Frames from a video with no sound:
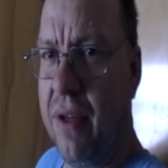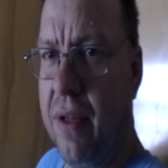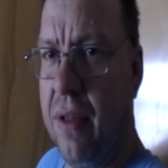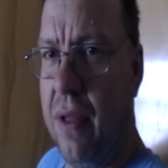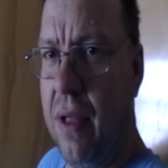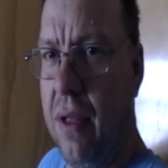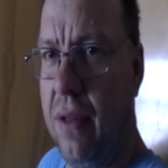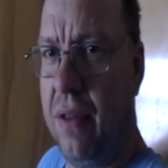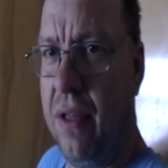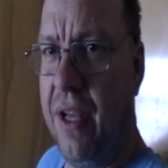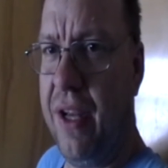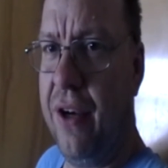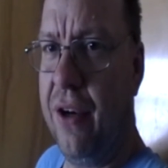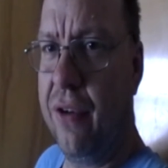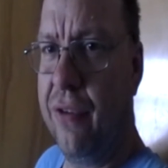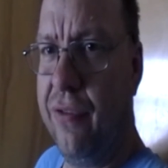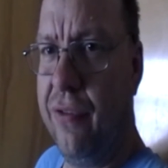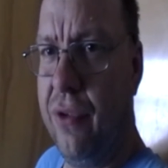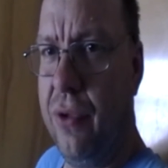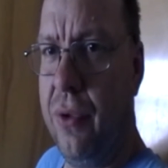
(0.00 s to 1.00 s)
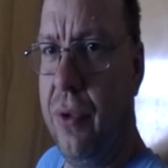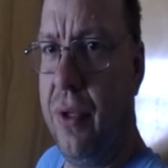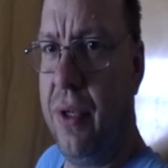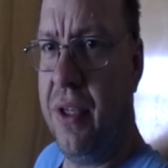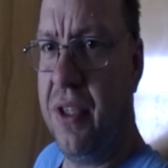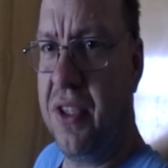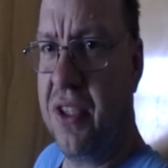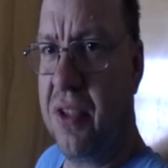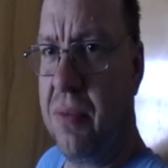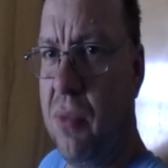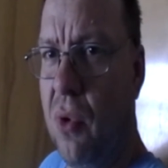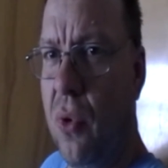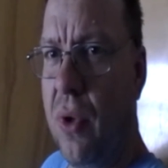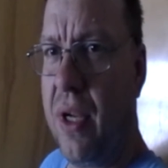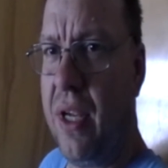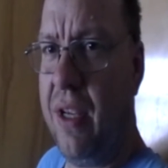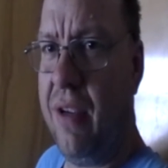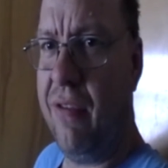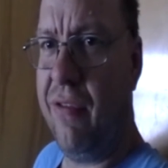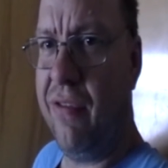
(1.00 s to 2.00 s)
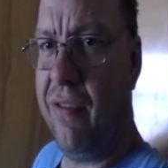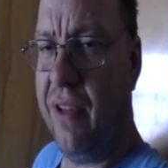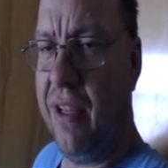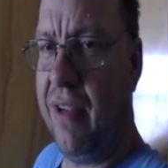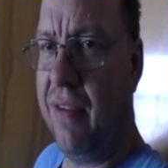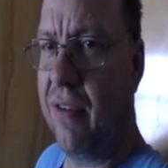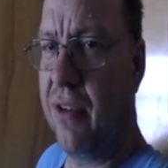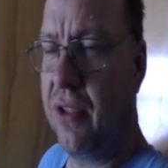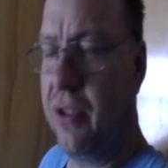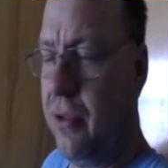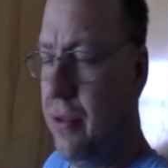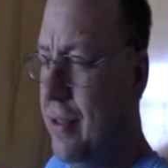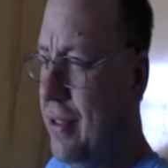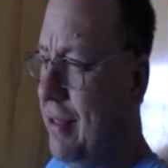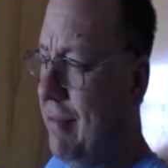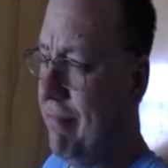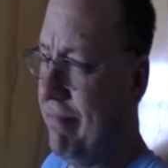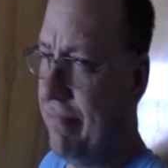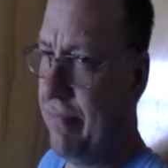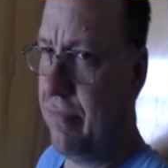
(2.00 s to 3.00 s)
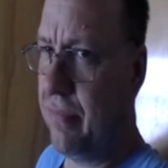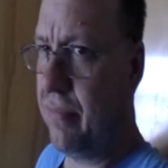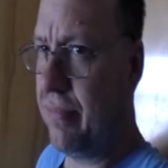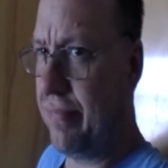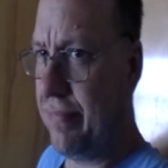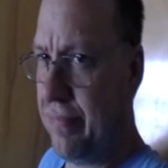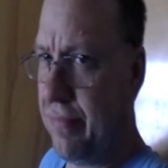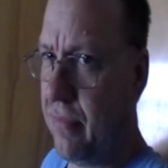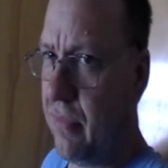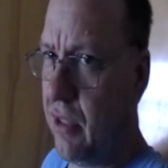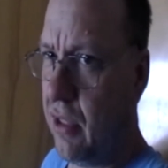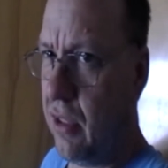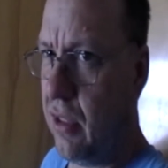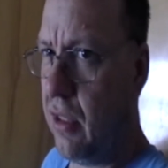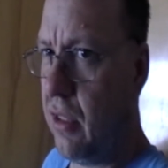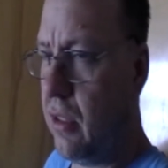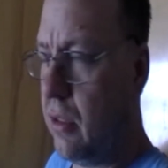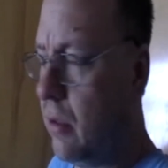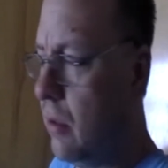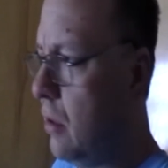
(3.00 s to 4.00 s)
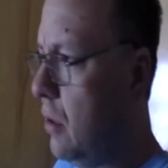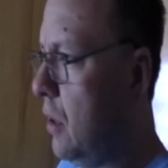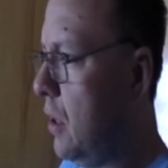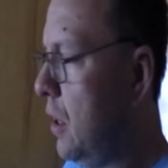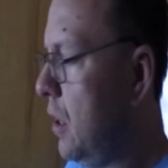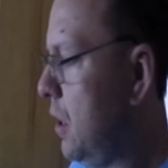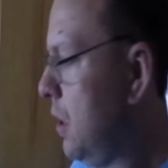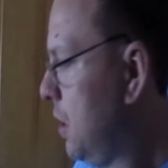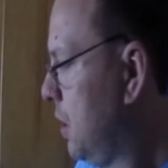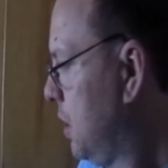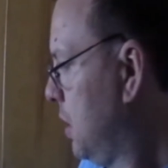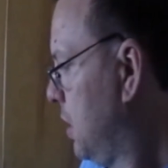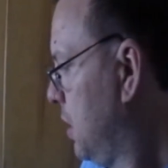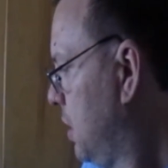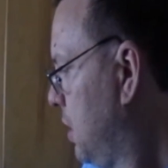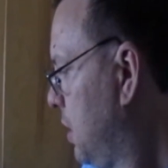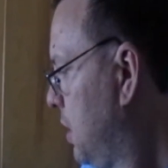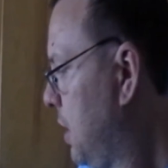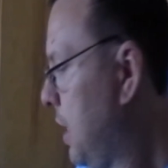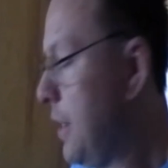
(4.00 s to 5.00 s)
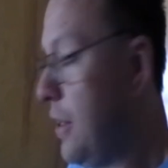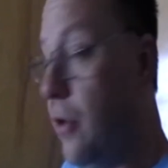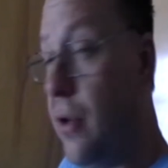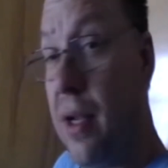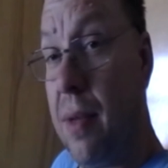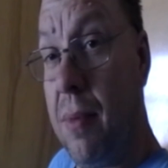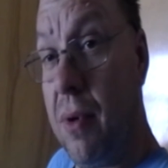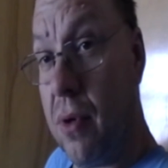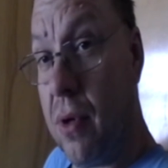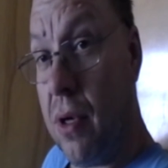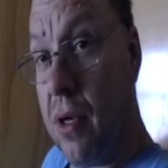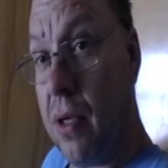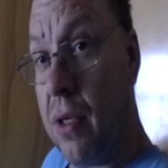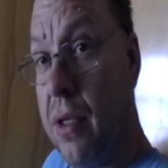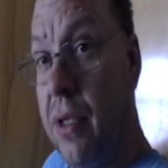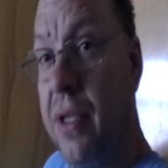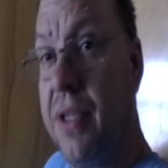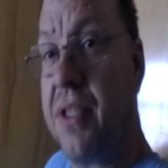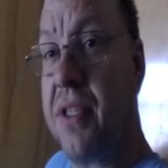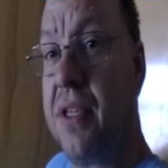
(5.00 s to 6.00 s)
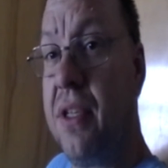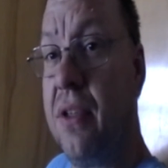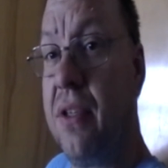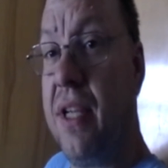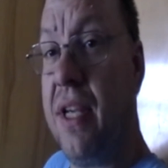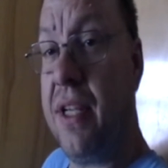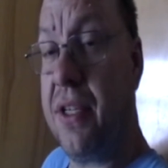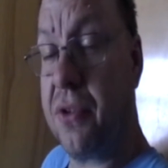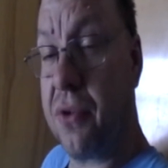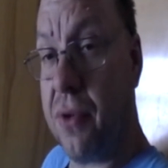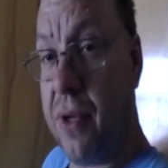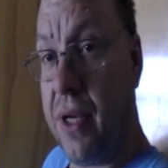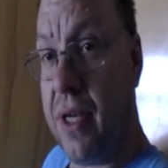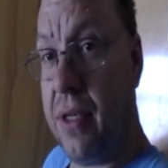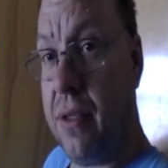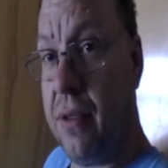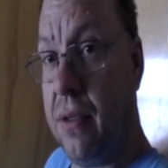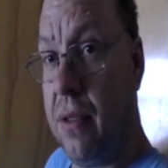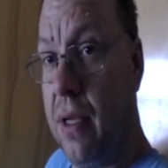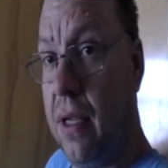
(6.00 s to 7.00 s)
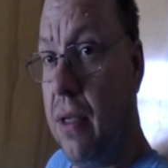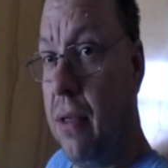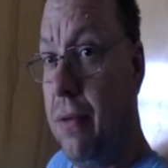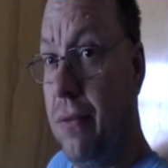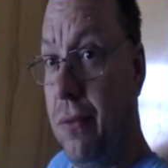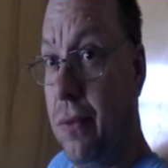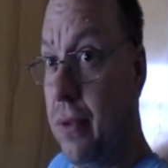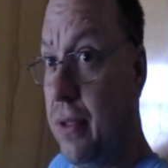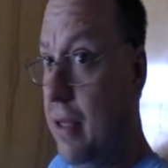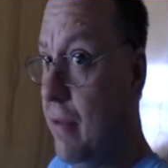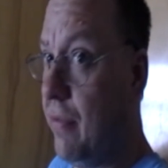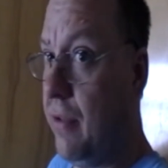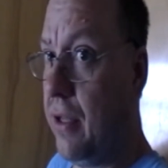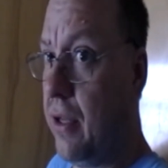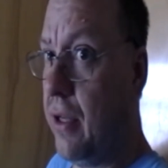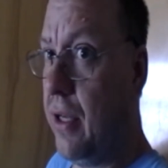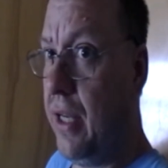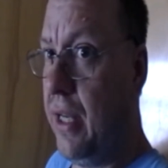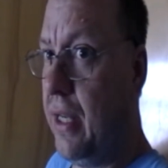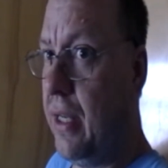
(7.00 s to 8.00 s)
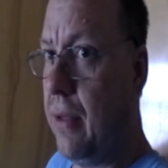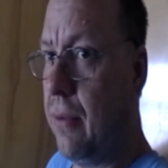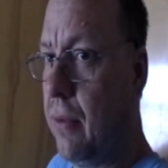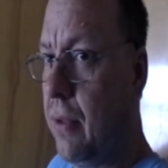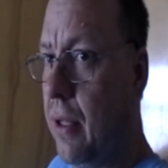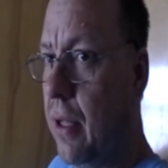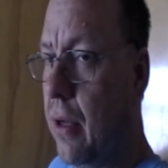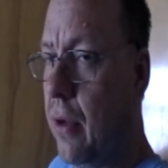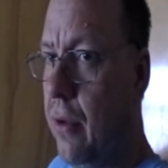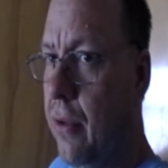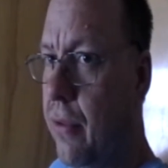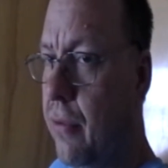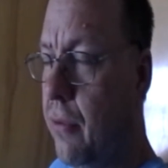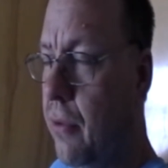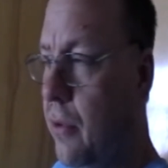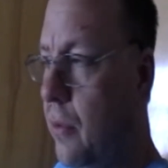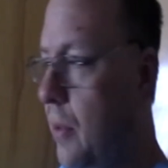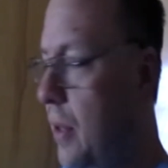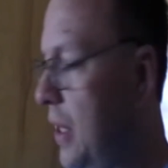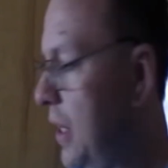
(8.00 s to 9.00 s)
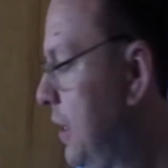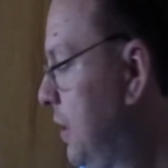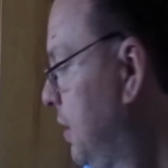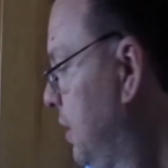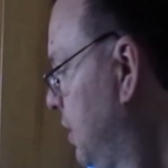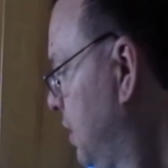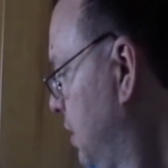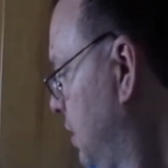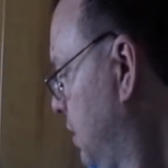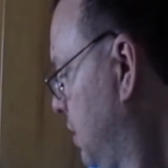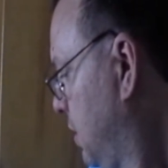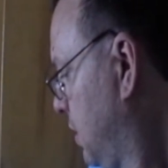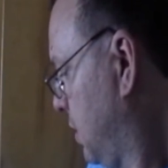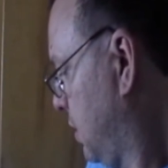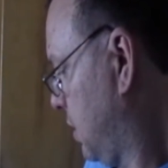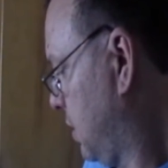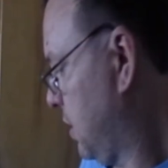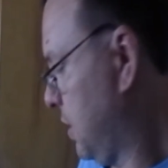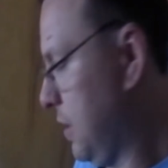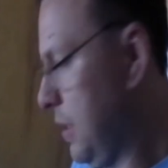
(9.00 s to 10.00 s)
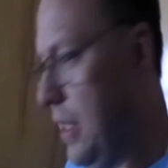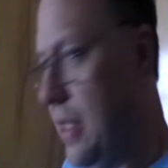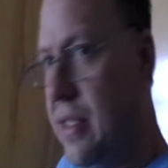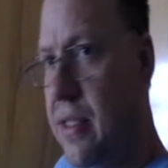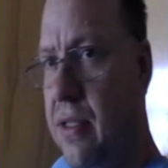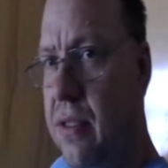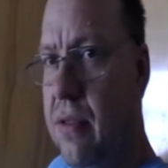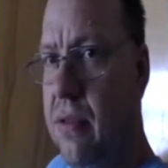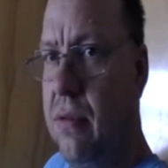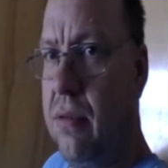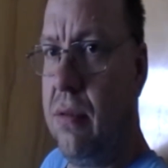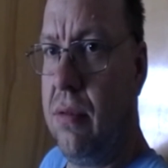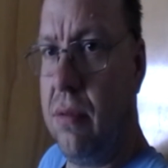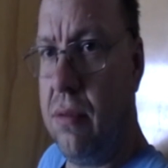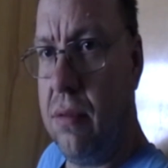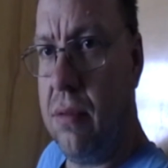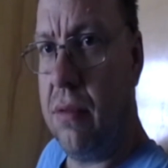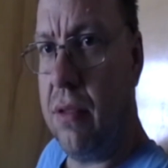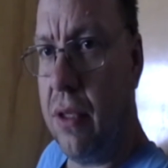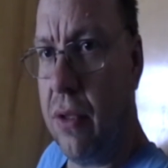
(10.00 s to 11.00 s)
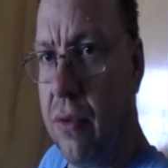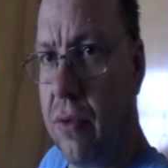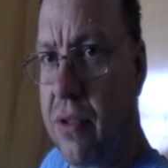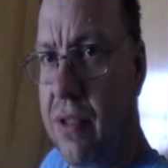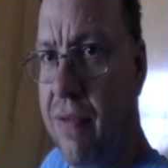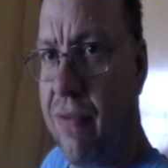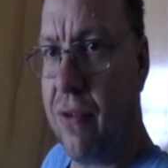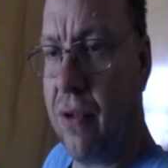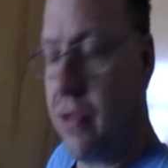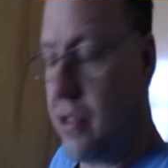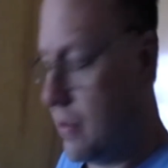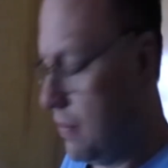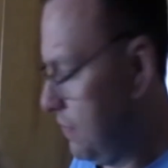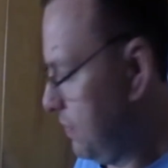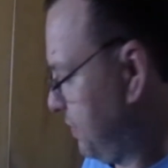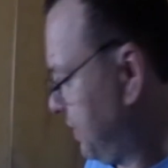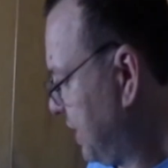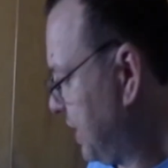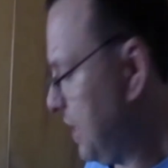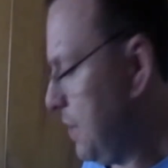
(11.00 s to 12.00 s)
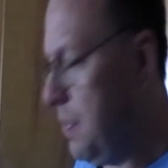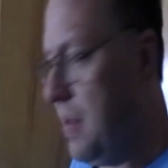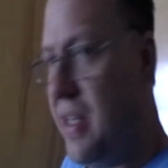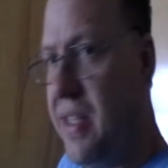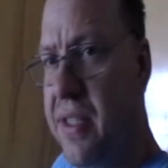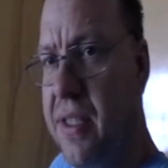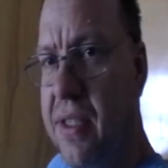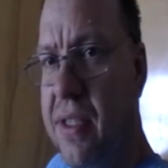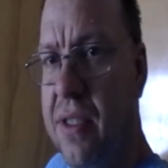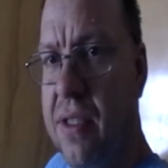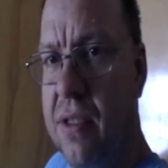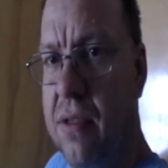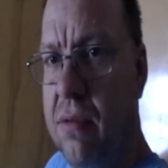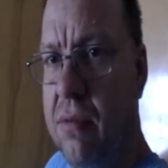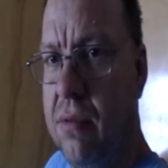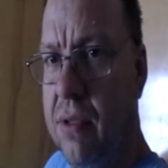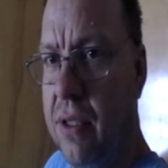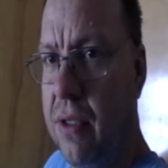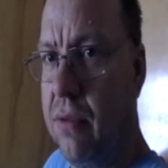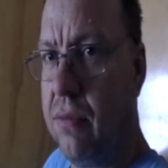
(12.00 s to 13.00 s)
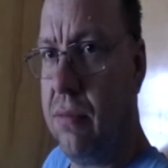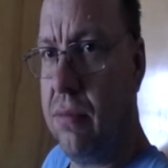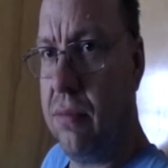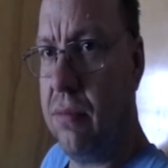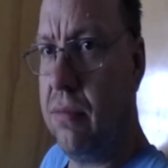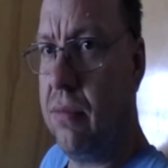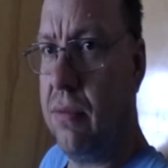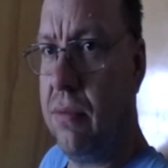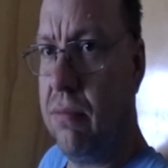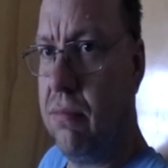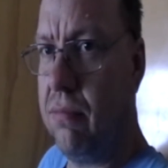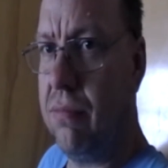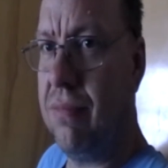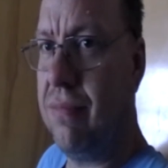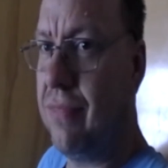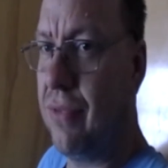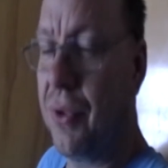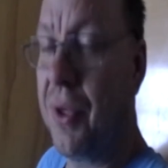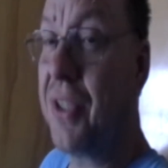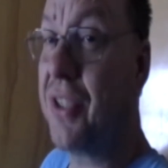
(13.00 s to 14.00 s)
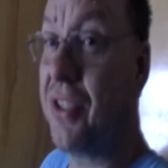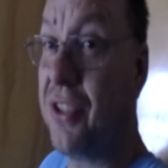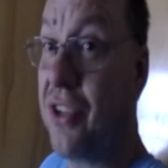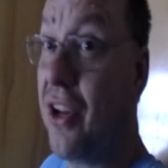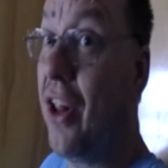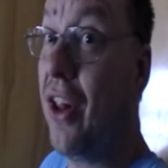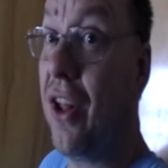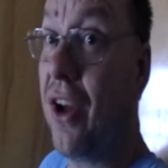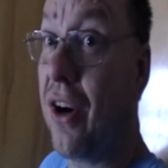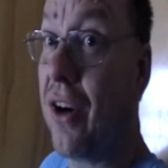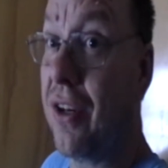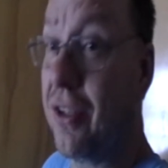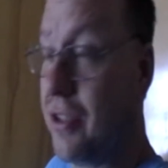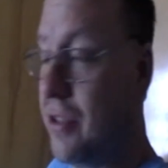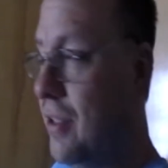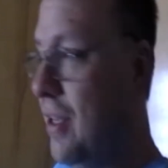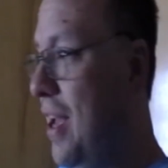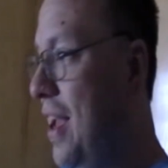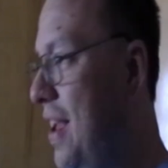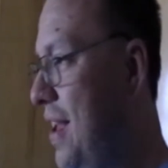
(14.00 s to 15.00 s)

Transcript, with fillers: a lighter fluid, smoky flavor to it. Yeah. Don't get me wrong, it still tastes great. We're definitely going to eat it. We're not going to throw it away. That's, you know, except for some fatty pieces, you know, the rest is all ours.